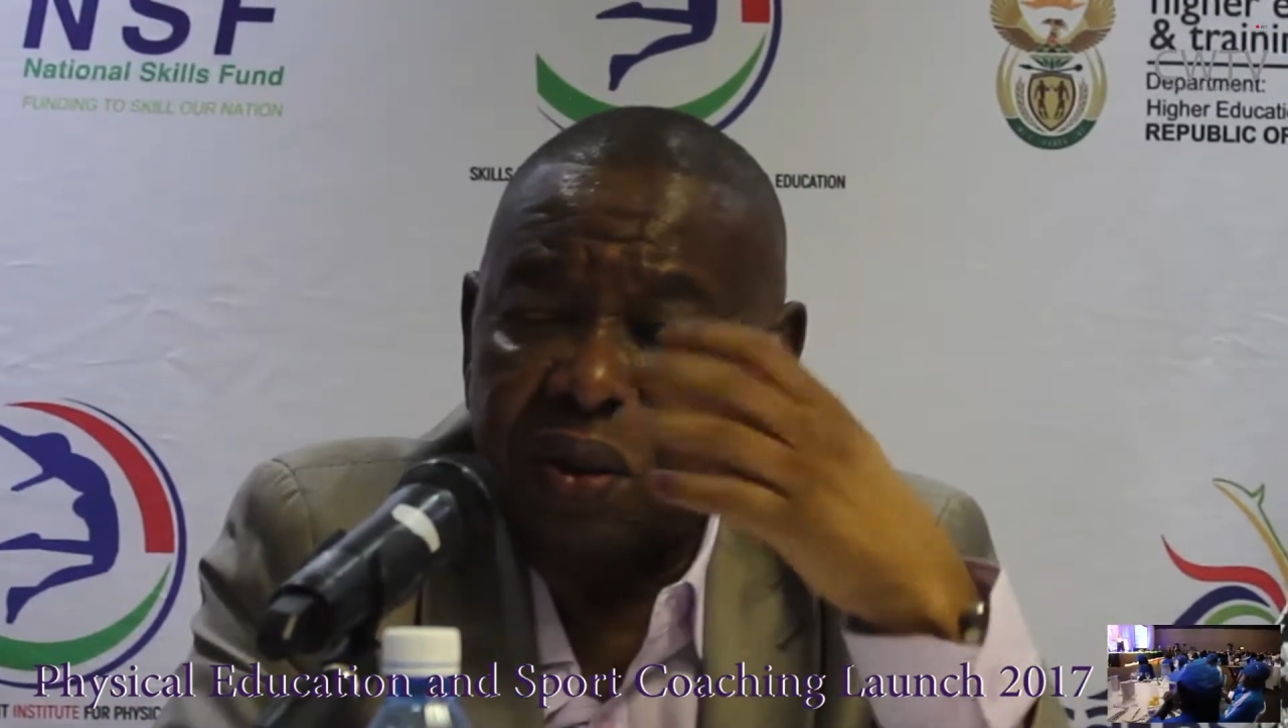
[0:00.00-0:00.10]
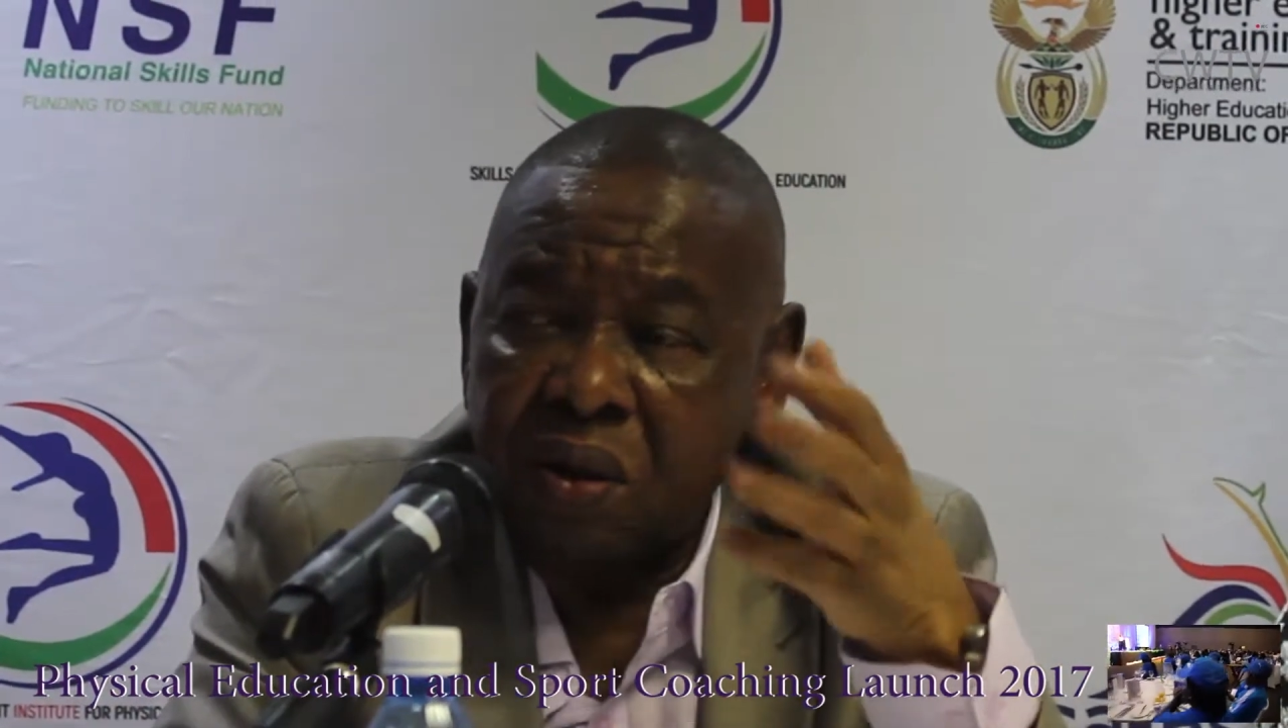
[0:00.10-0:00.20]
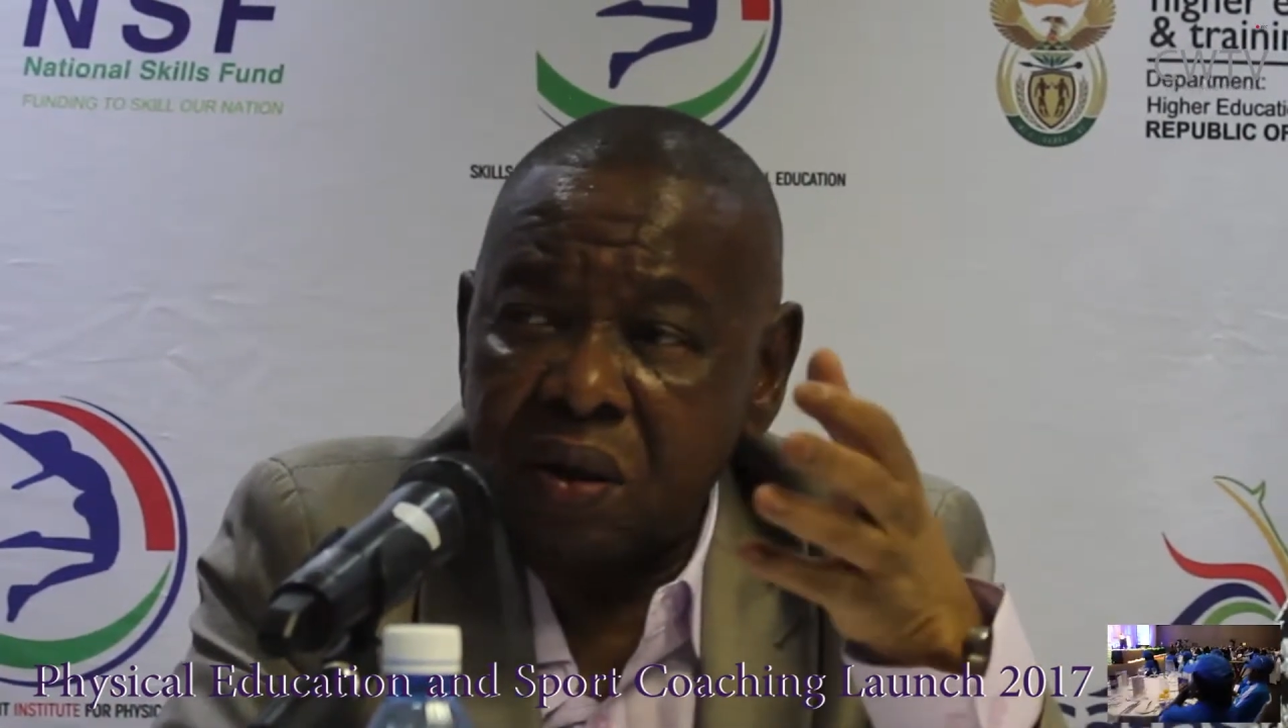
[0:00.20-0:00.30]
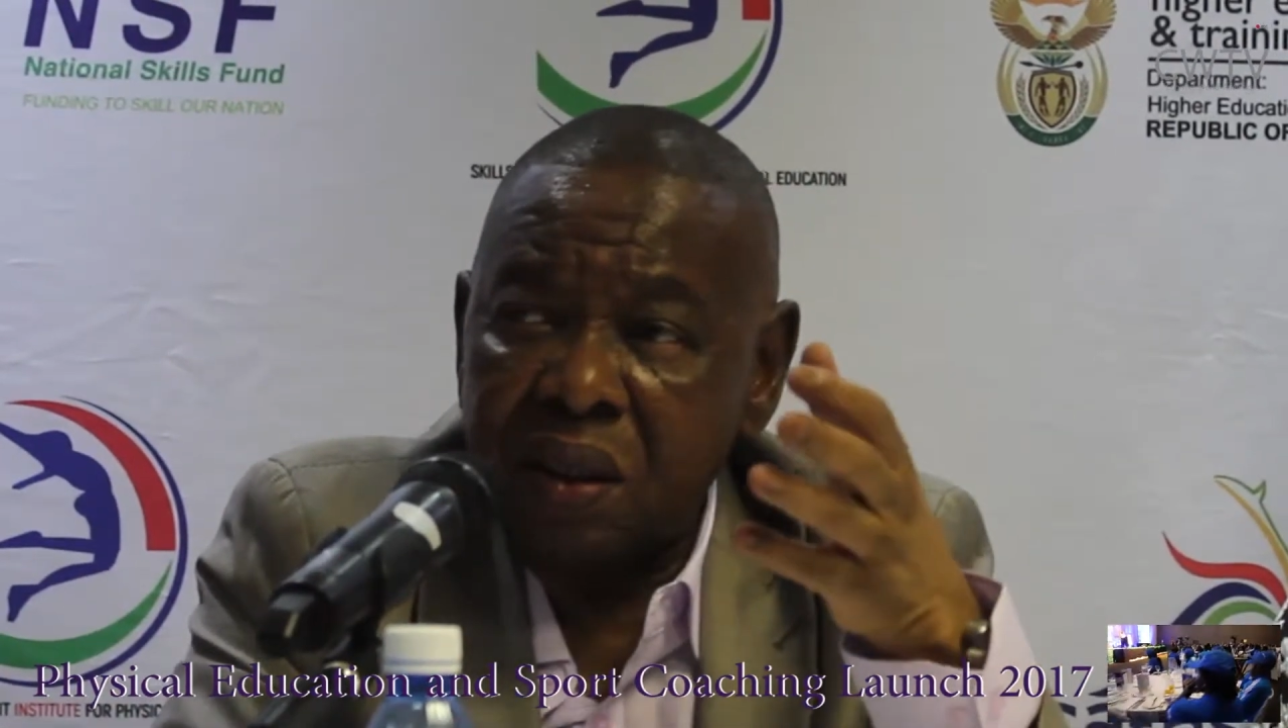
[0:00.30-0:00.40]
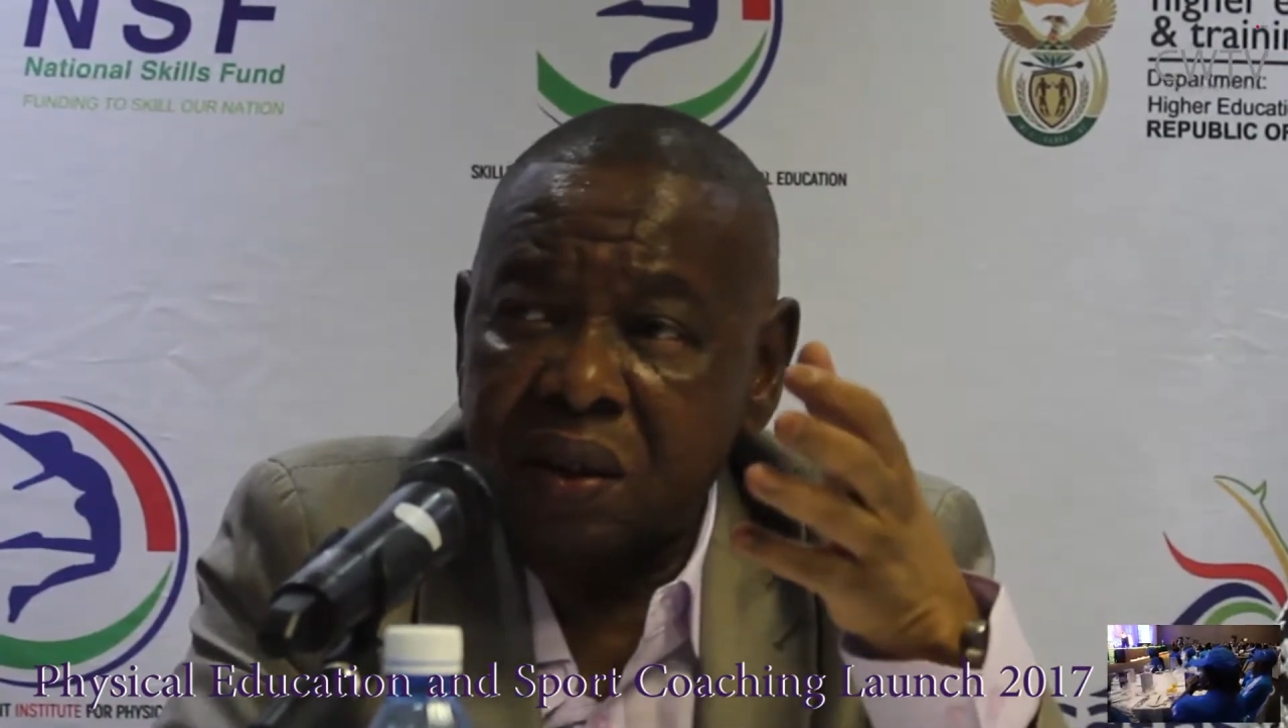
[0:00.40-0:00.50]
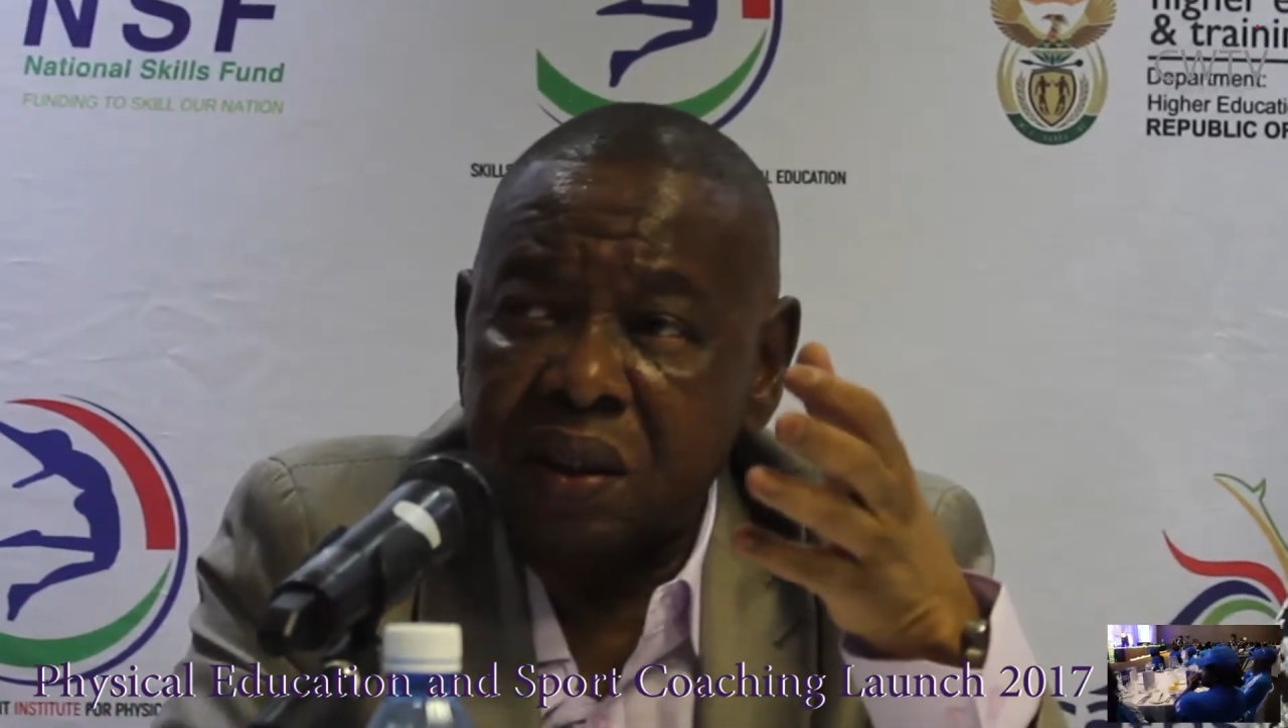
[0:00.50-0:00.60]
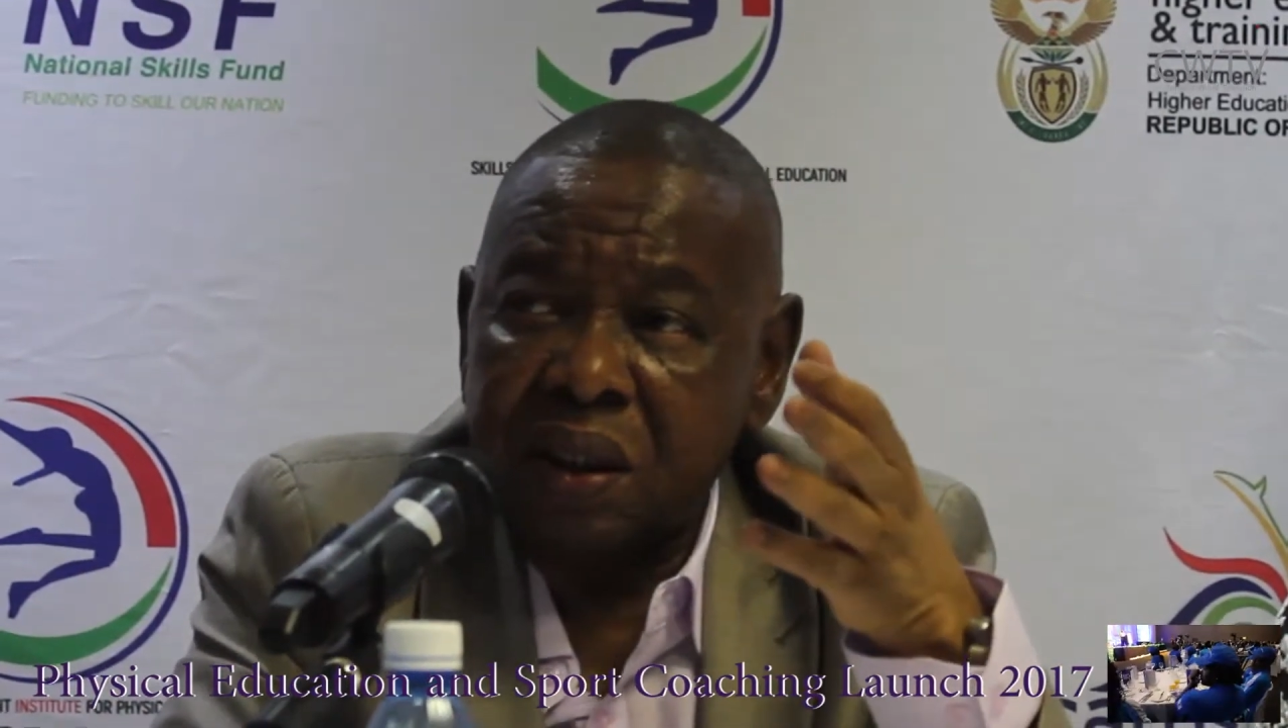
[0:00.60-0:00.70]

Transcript: colleges